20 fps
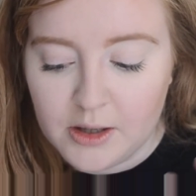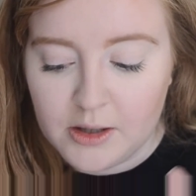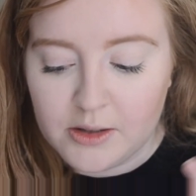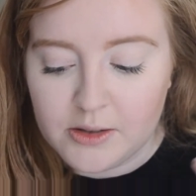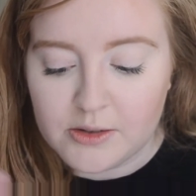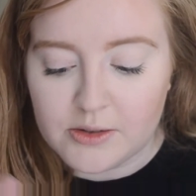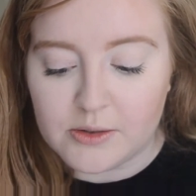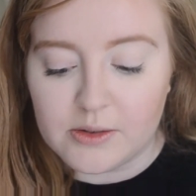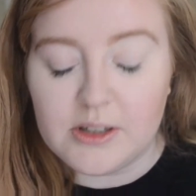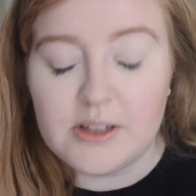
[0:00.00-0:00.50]

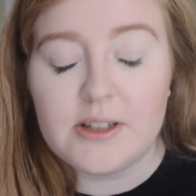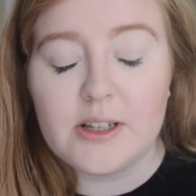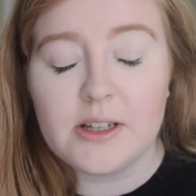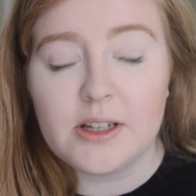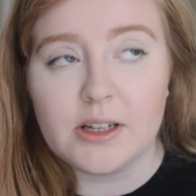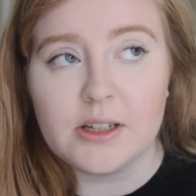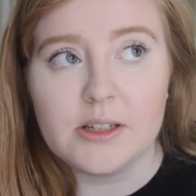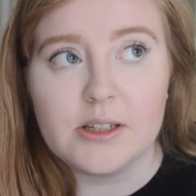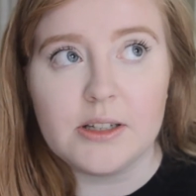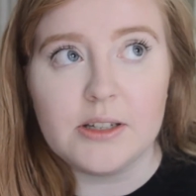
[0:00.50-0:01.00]
So these
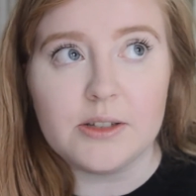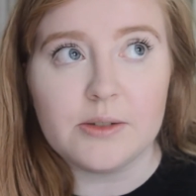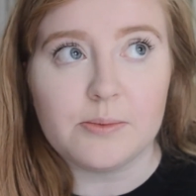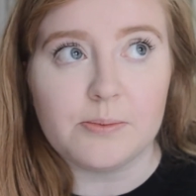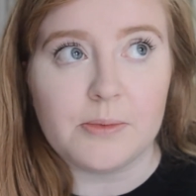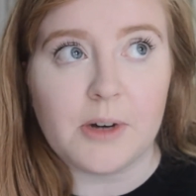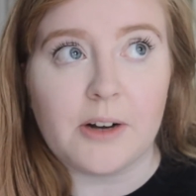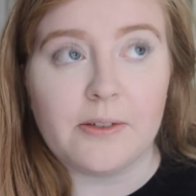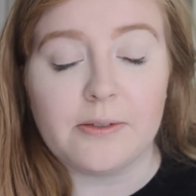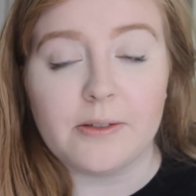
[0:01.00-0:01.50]
identities
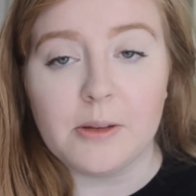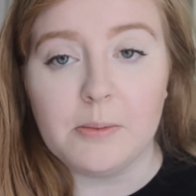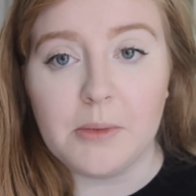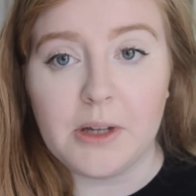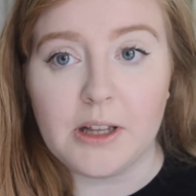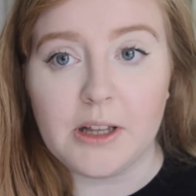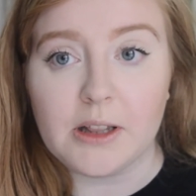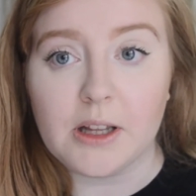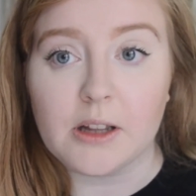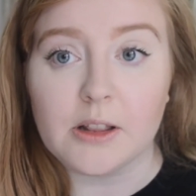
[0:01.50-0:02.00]
roughly
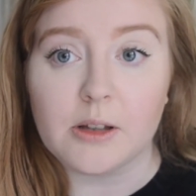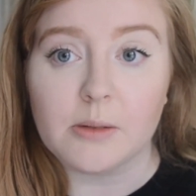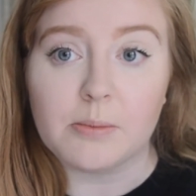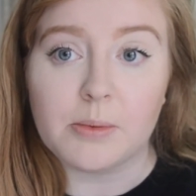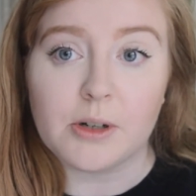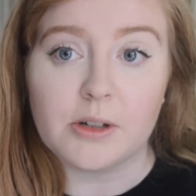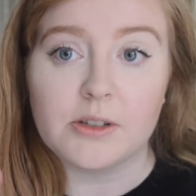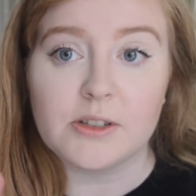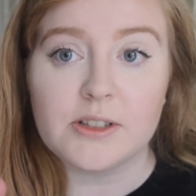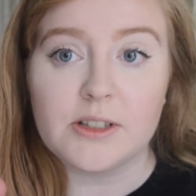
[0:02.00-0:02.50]
mean that the
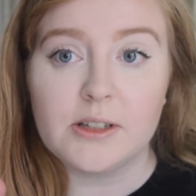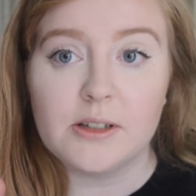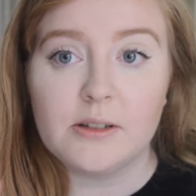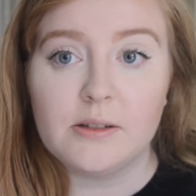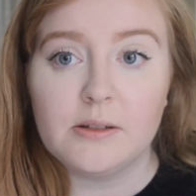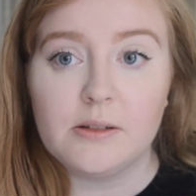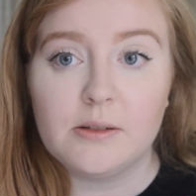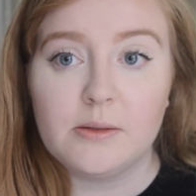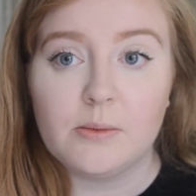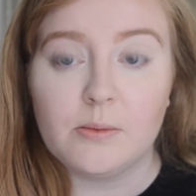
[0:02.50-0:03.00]
person
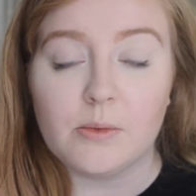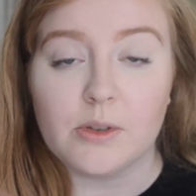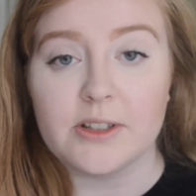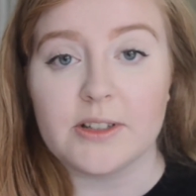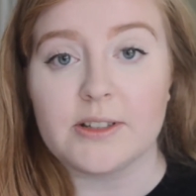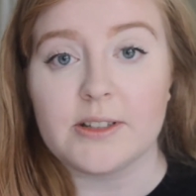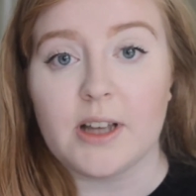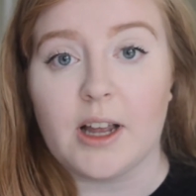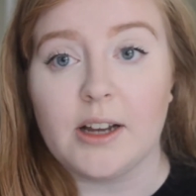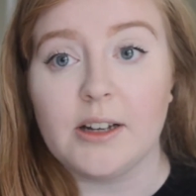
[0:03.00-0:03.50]
was
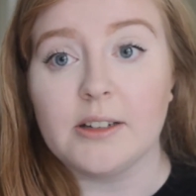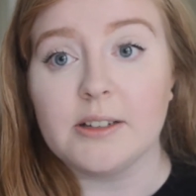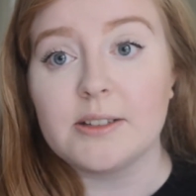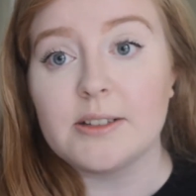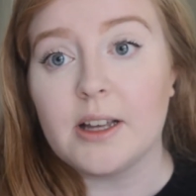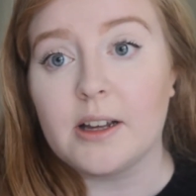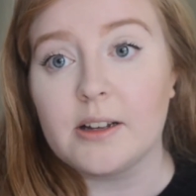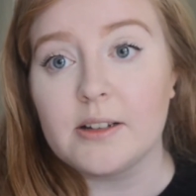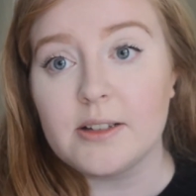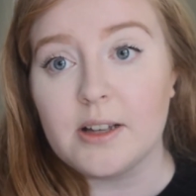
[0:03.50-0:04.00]
assigned
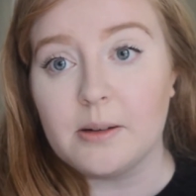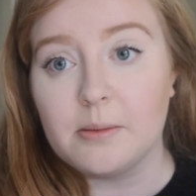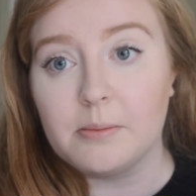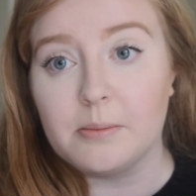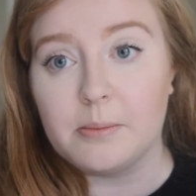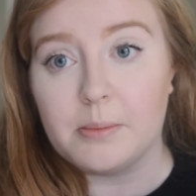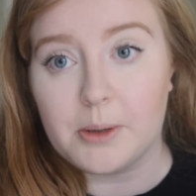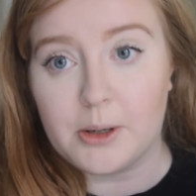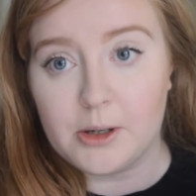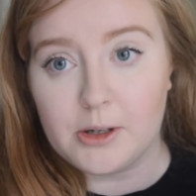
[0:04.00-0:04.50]
sex at
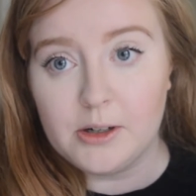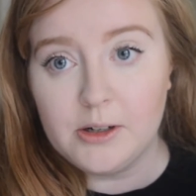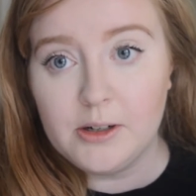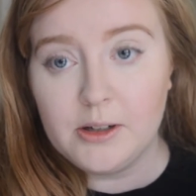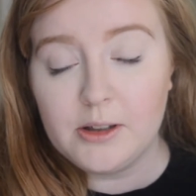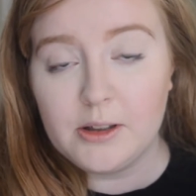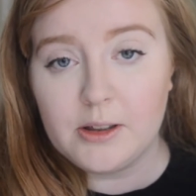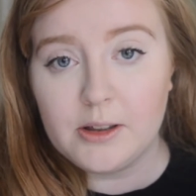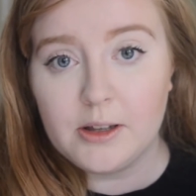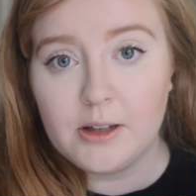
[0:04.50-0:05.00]
birth,
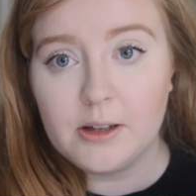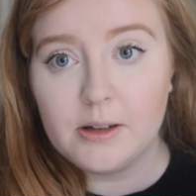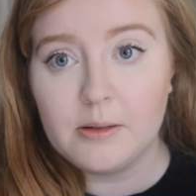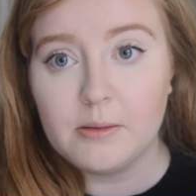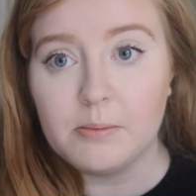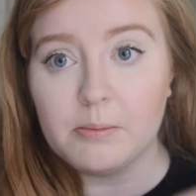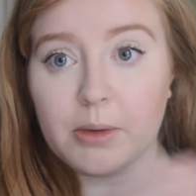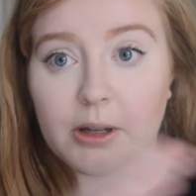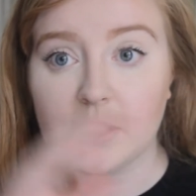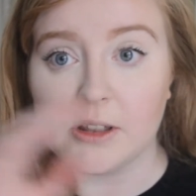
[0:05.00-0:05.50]

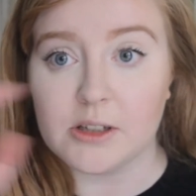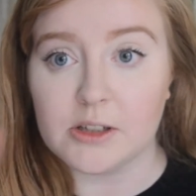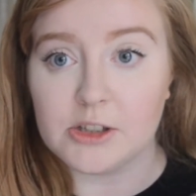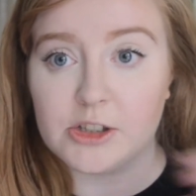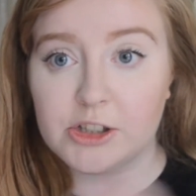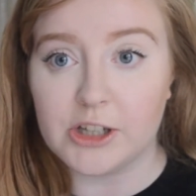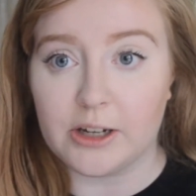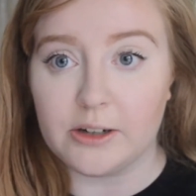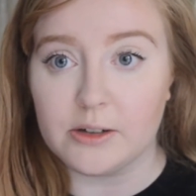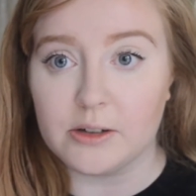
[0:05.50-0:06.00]
but their
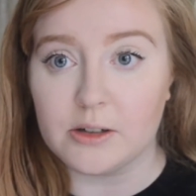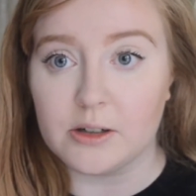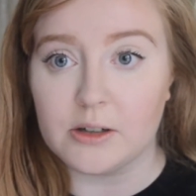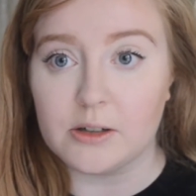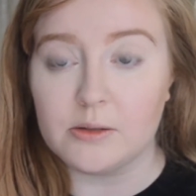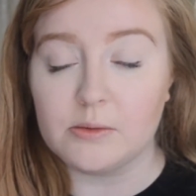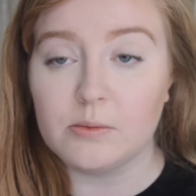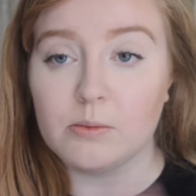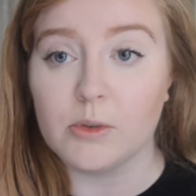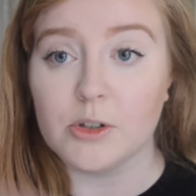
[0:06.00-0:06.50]

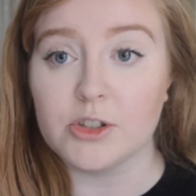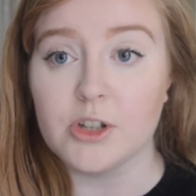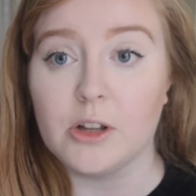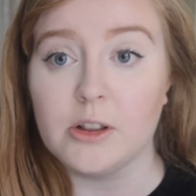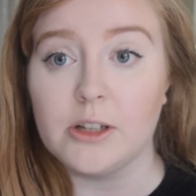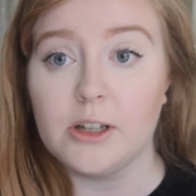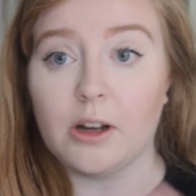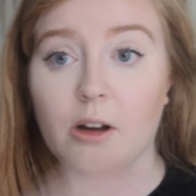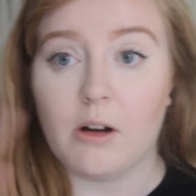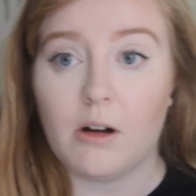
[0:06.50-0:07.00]
gender was on
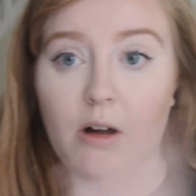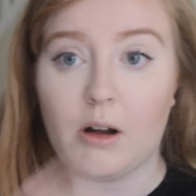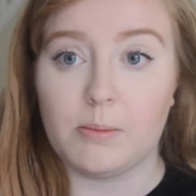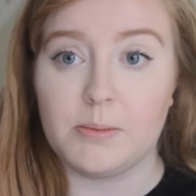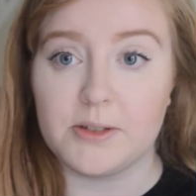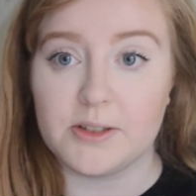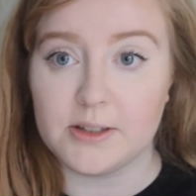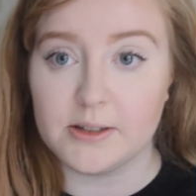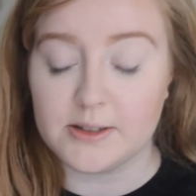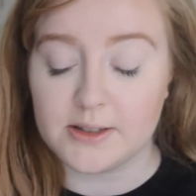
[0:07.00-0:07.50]
the
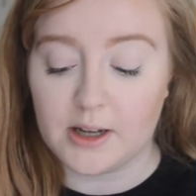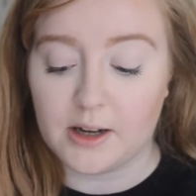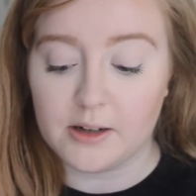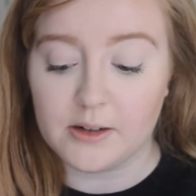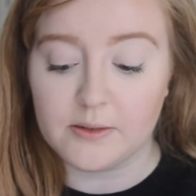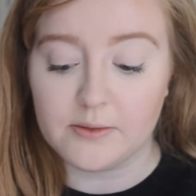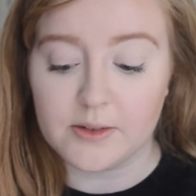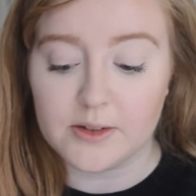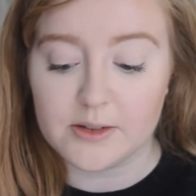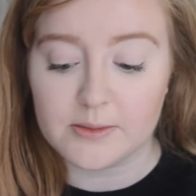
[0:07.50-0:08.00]
opposite side
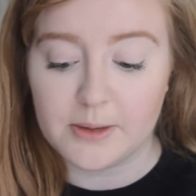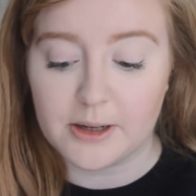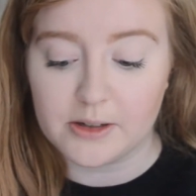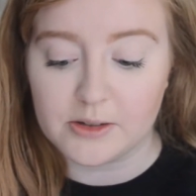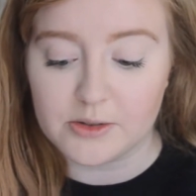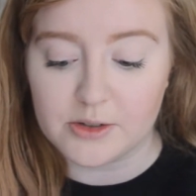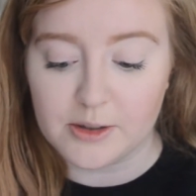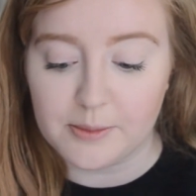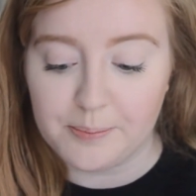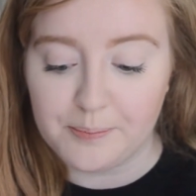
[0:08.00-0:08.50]
of the
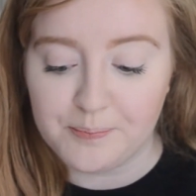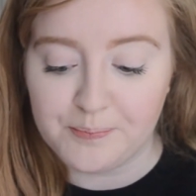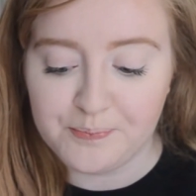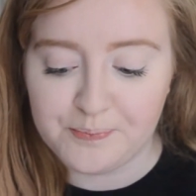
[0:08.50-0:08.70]
spectrum.